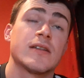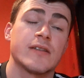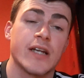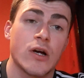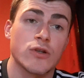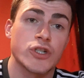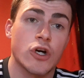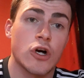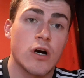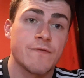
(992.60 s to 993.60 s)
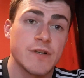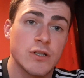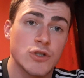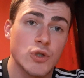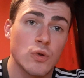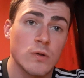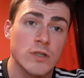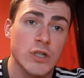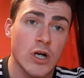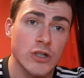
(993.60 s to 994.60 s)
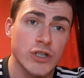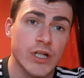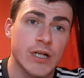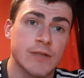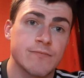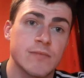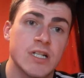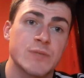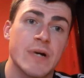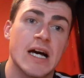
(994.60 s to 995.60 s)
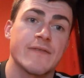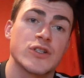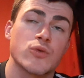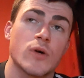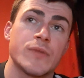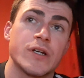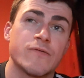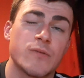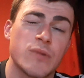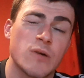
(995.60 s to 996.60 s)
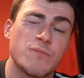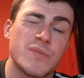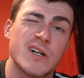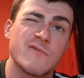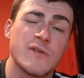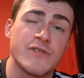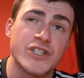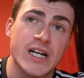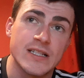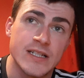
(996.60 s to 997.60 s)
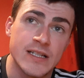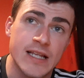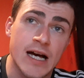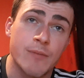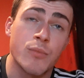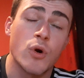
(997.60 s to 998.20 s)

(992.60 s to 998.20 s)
They also offered us Douglas Costa as part of a swap deal for Pogba. We rejected that.